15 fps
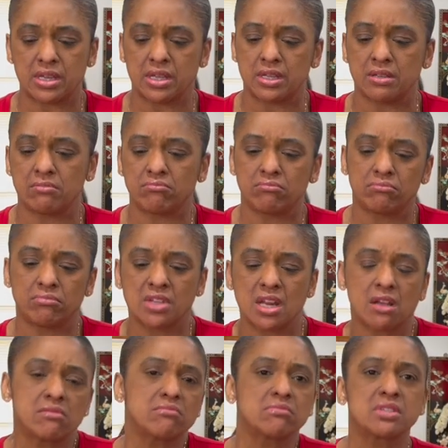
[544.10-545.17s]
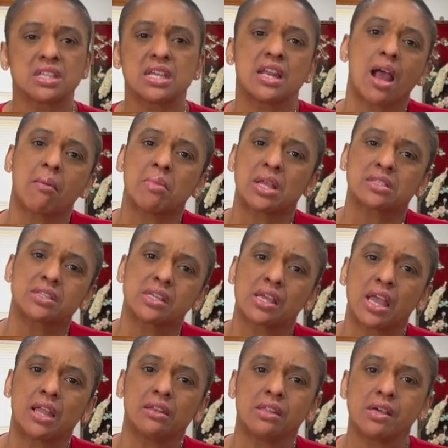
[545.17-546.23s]
and you know, seeing how much
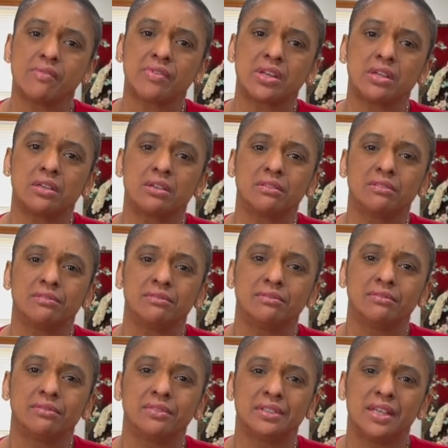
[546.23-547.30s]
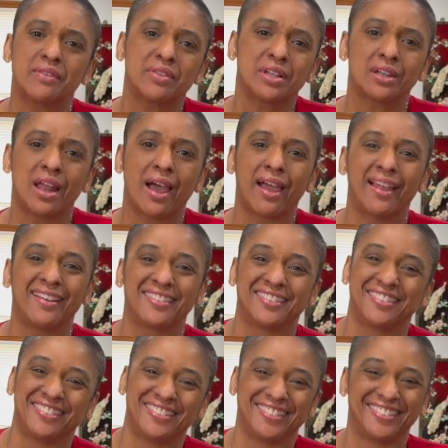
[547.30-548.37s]
I love it a lot.
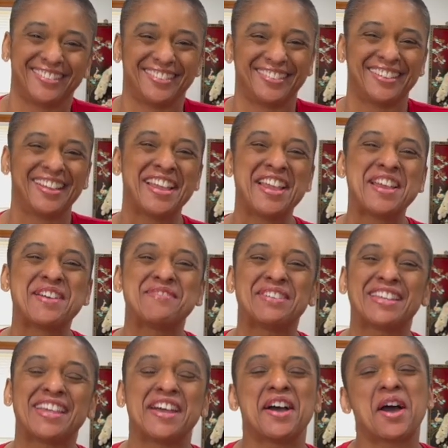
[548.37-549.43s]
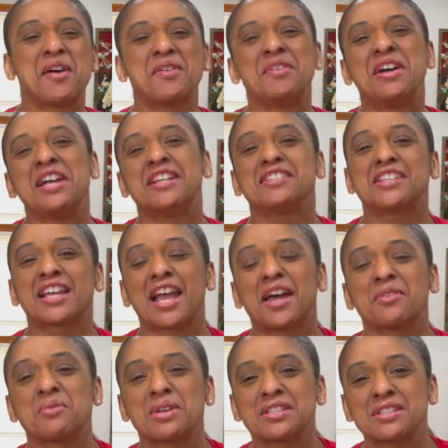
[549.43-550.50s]
But yeah, check out
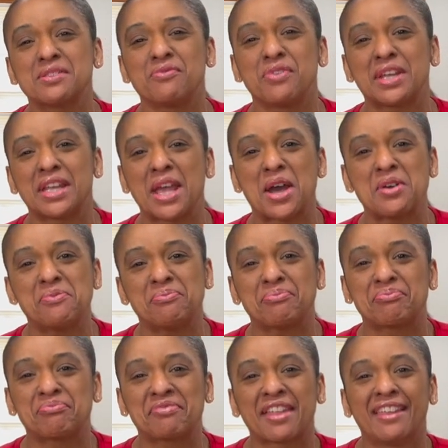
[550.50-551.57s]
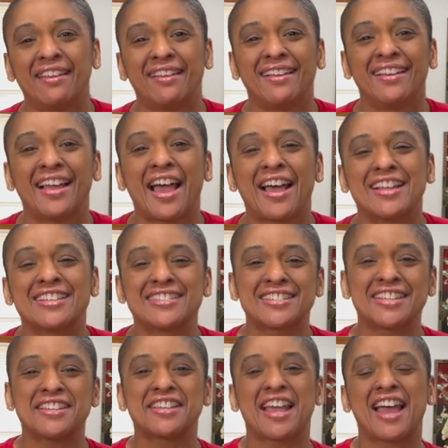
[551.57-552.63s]
the rest of the video. See
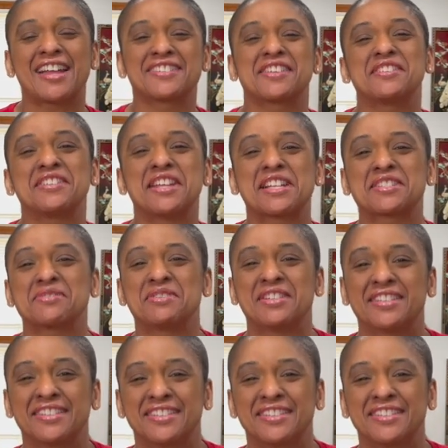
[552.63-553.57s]
you guys on the next one.